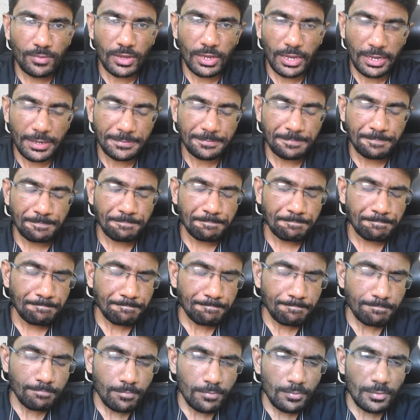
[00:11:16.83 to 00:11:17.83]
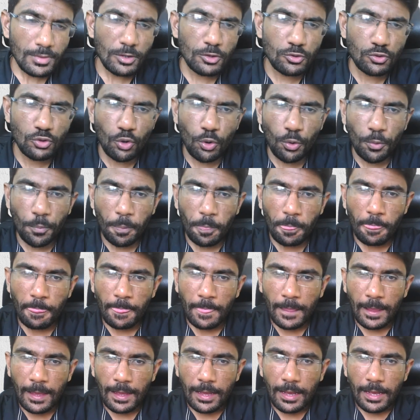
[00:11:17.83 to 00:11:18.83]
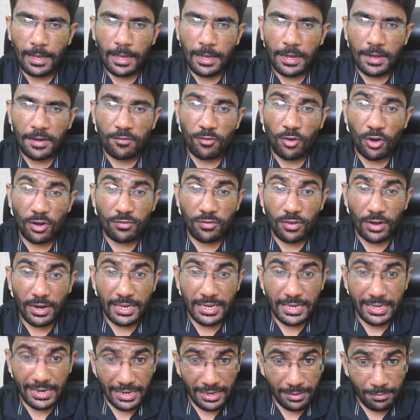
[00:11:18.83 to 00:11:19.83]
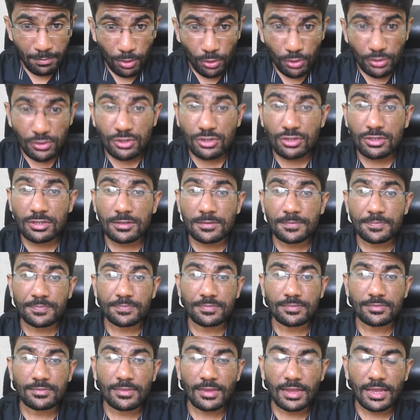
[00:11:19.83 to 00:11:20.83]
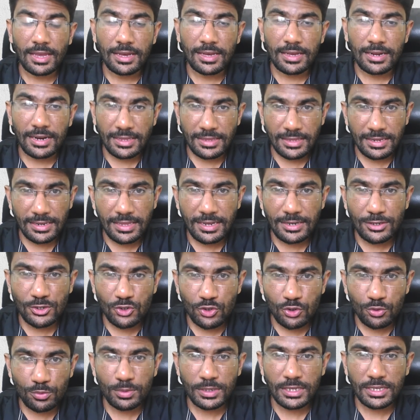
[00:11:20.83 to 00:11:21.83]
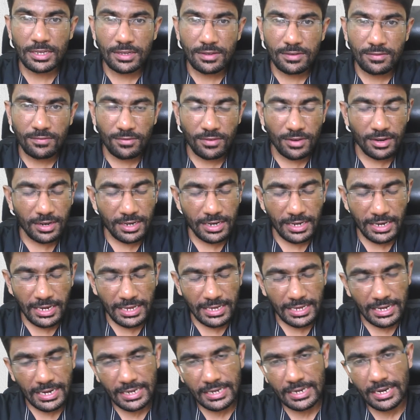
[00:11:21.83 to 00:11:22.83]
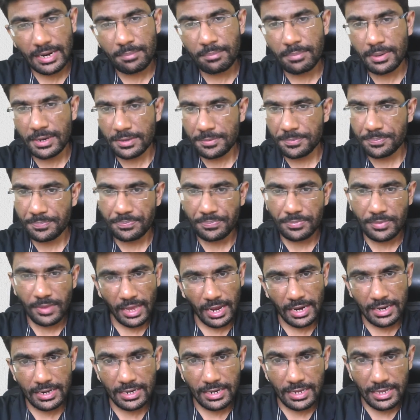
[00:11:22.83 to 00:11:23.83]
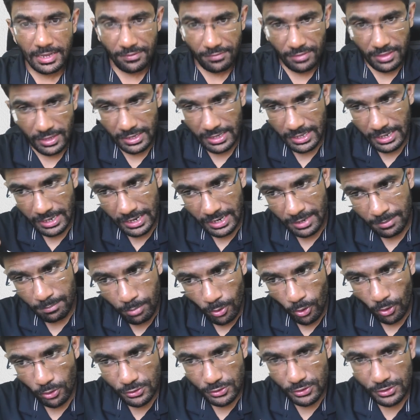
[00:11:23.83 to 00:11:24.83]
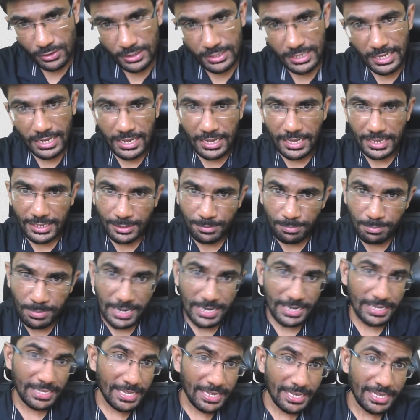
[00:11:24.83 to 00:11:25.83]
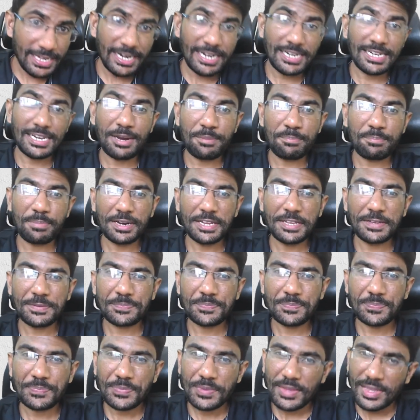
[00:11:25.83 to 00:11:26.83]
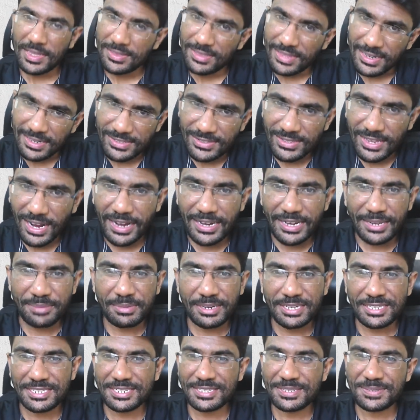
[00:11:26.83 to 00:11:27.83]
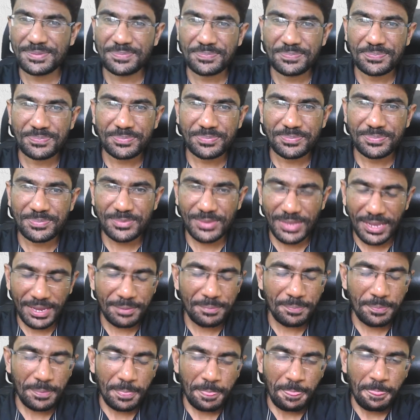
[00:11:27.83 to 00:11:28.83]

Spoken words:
Okay, so work for a great boss rather than to be work in a great company. And if the great boss is building a great company, that is ultimate. Okay.